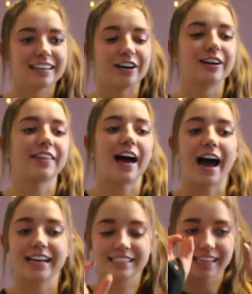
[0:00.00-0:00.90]
Okay, the
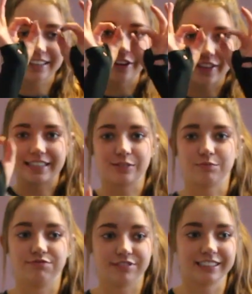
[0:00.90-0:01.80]
eyes thing though, that's
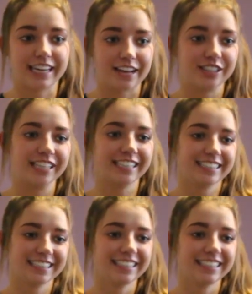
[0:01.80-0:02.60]
sketchy.